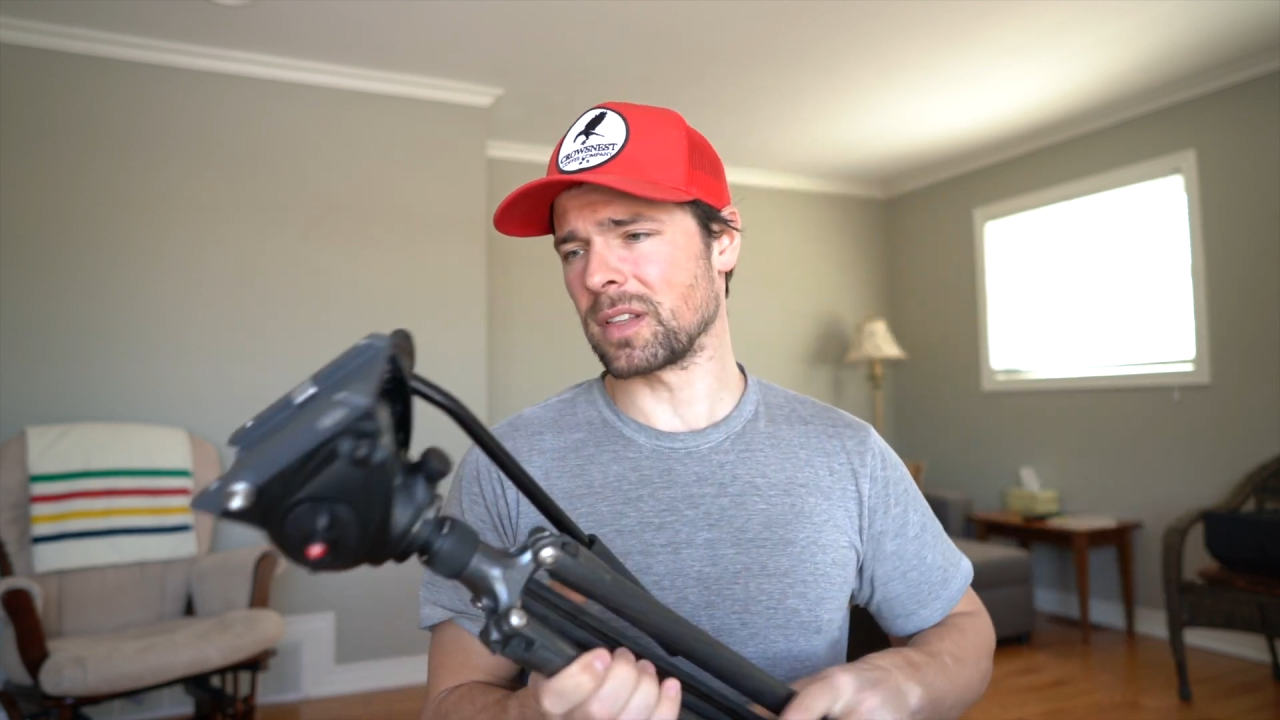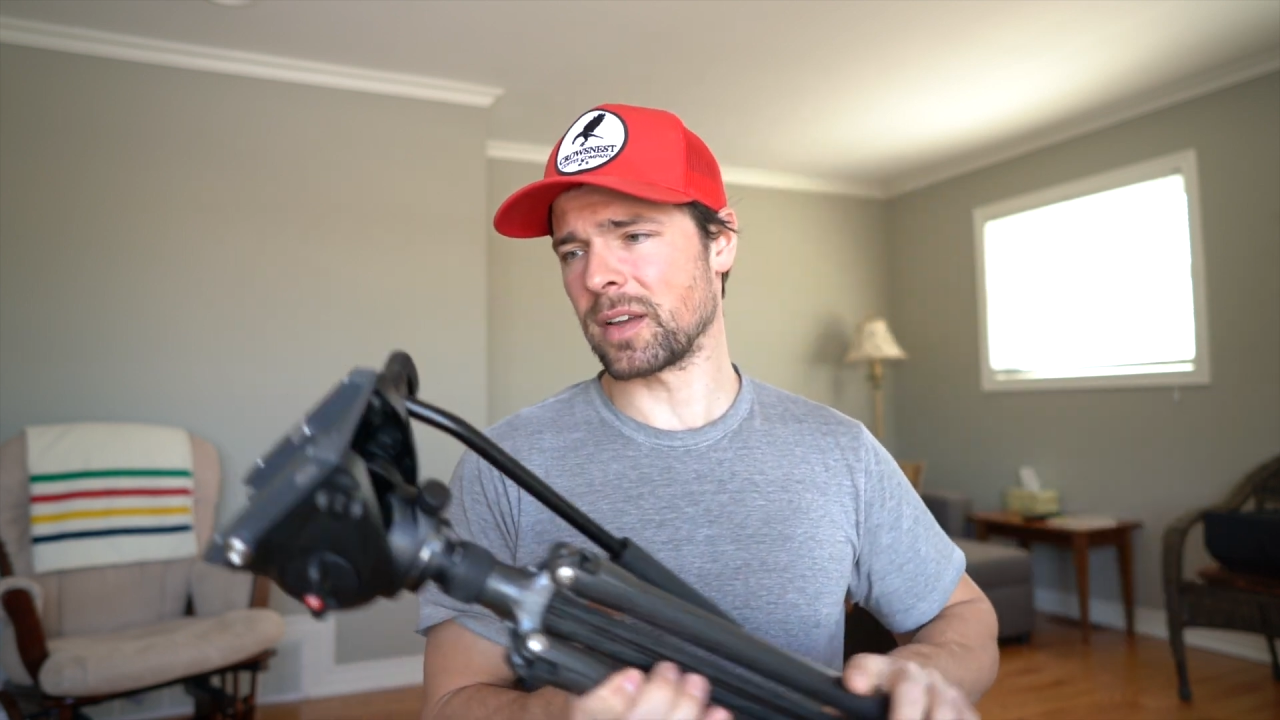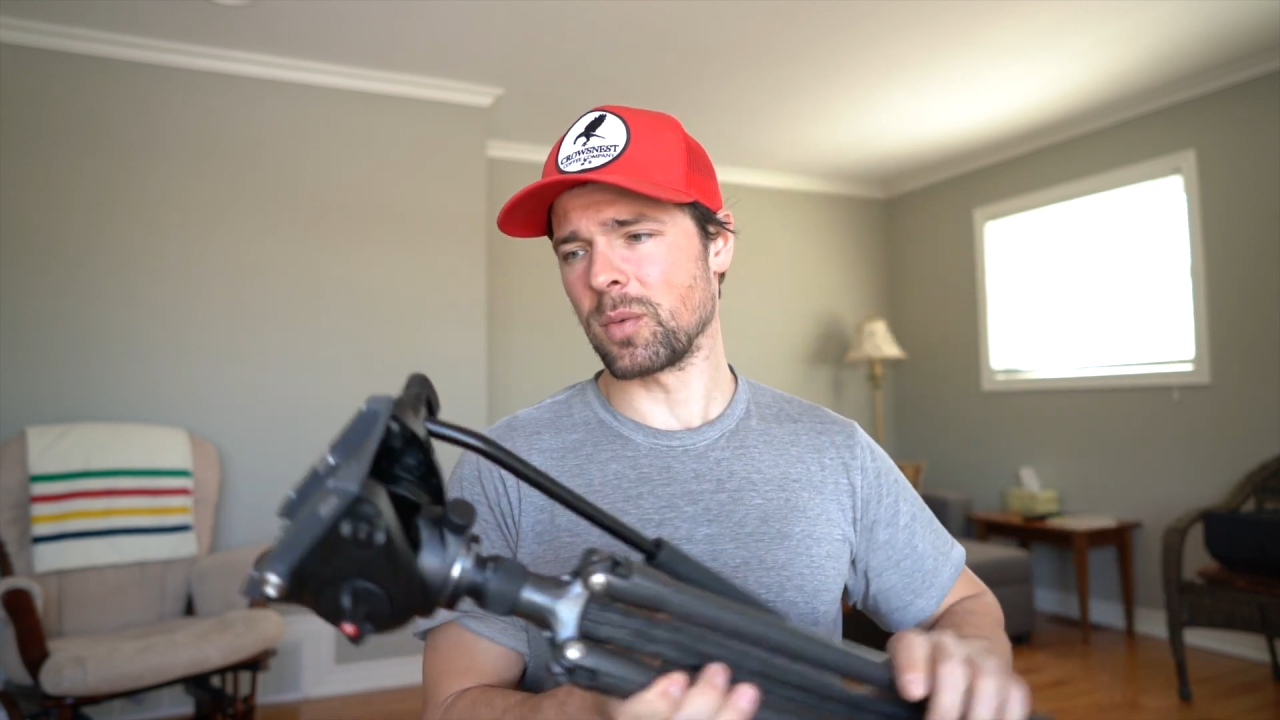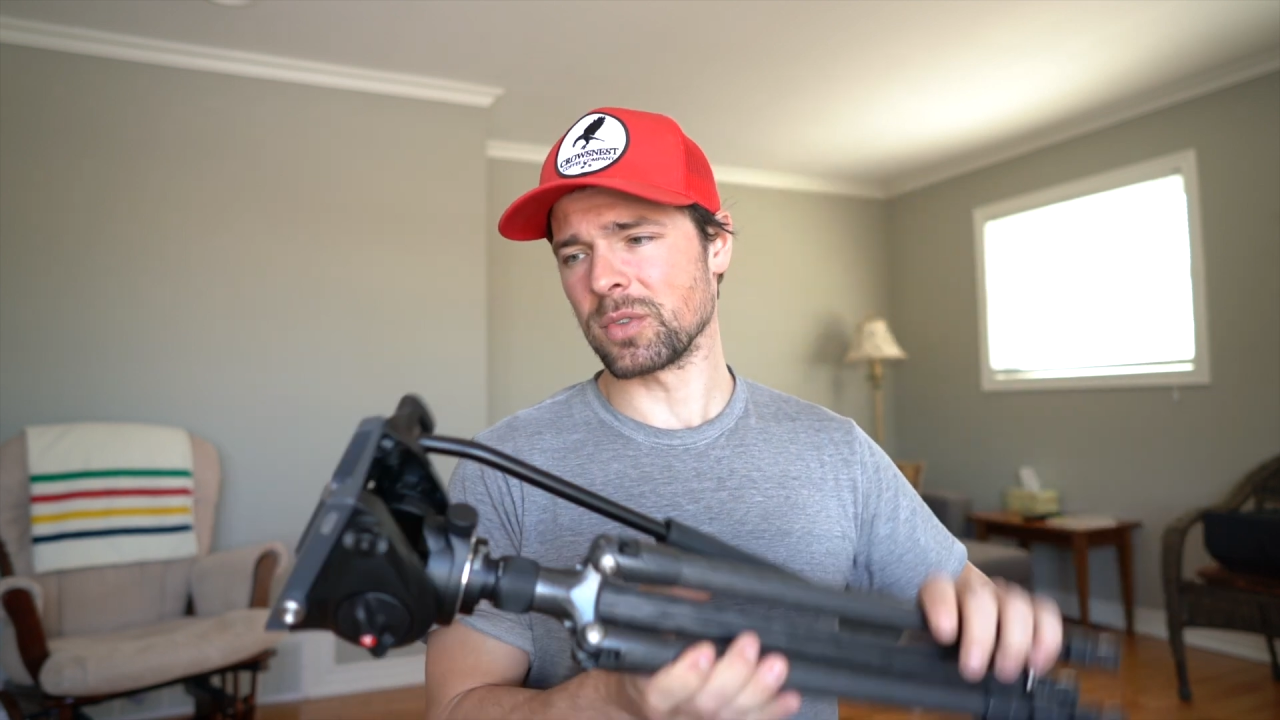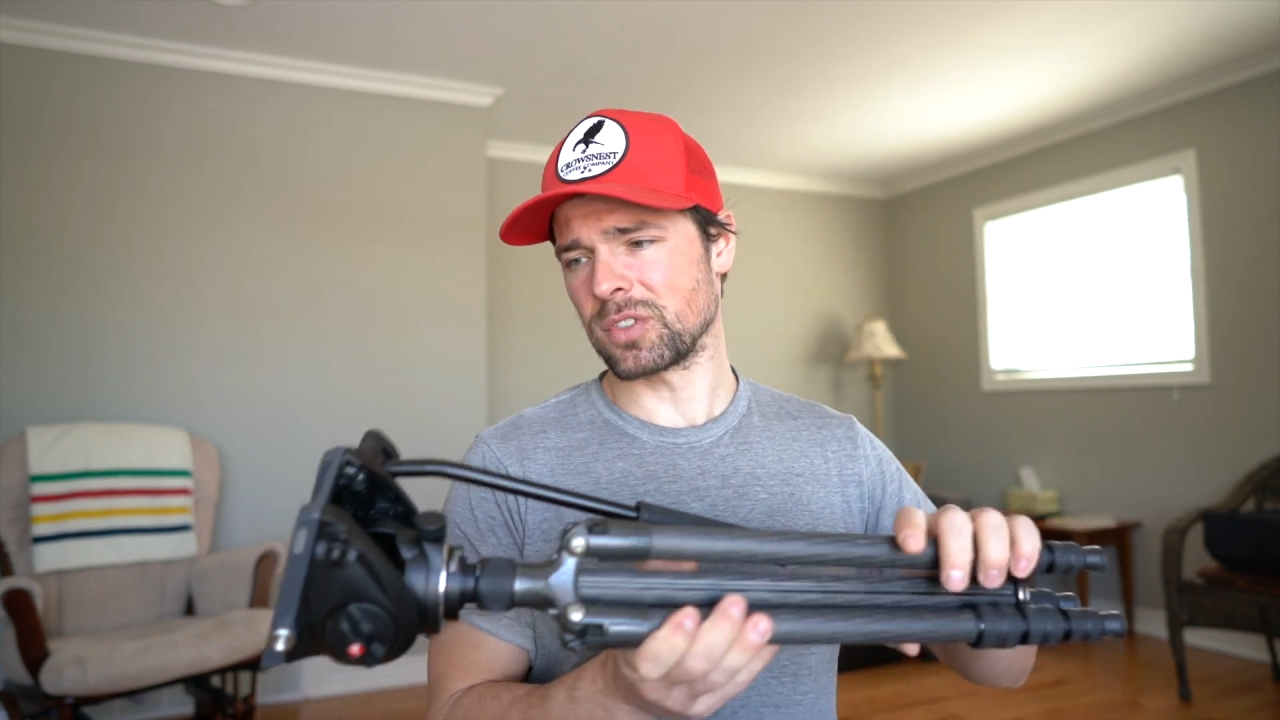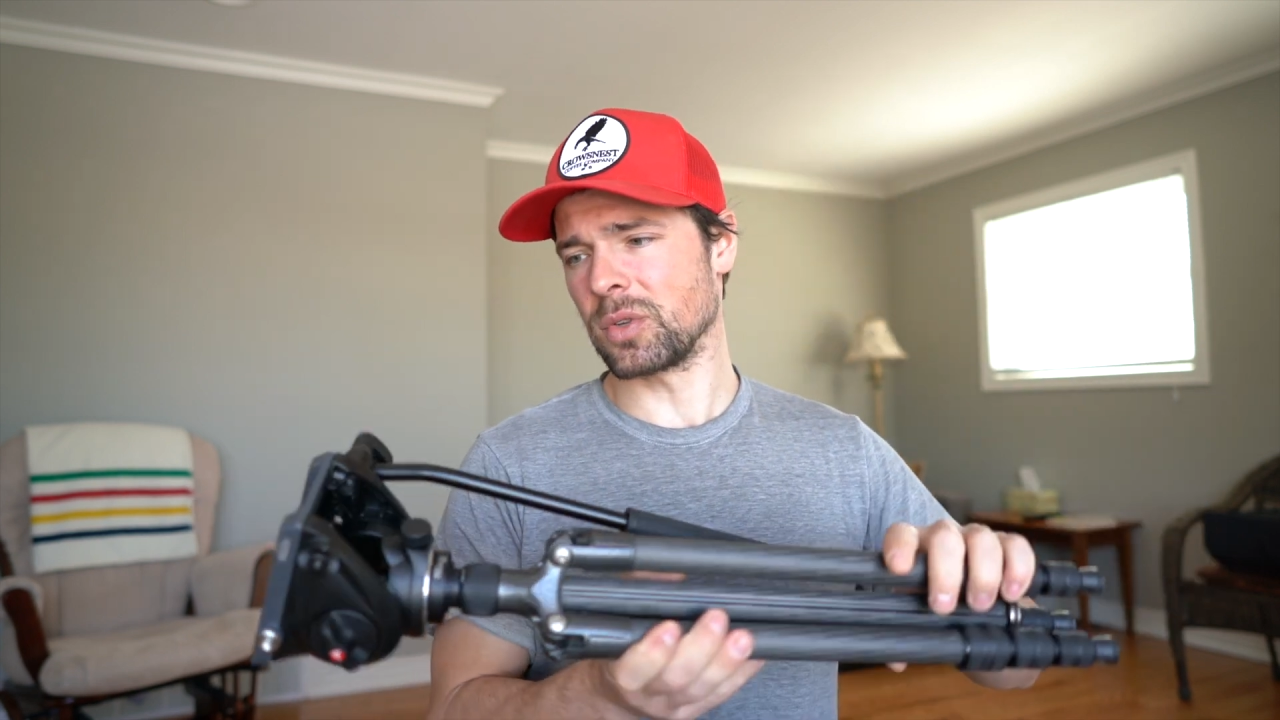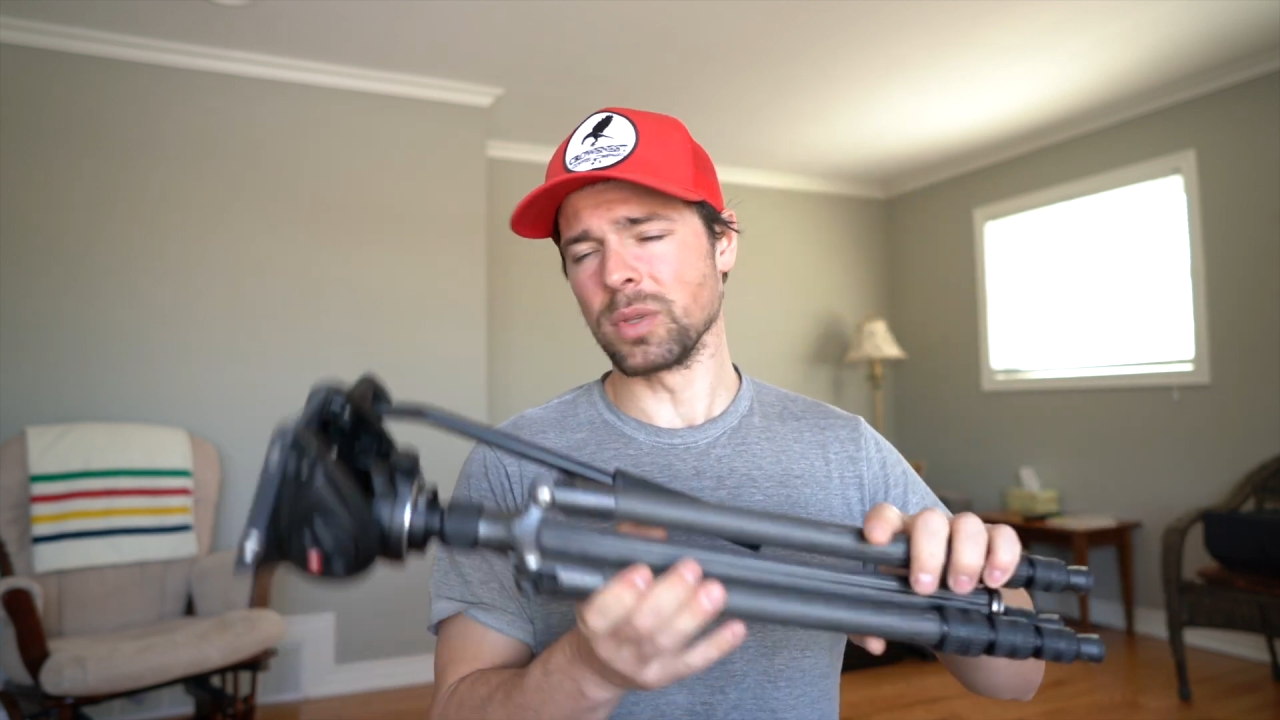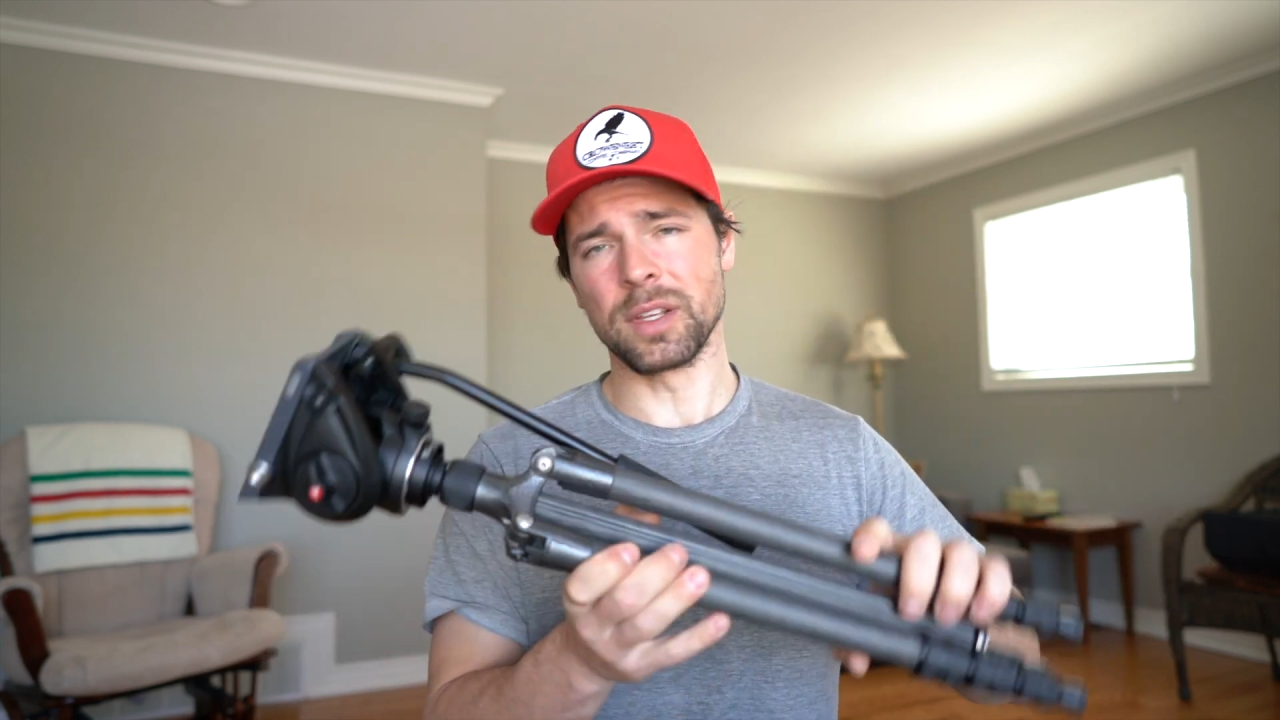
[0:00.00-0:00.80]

to like almost 2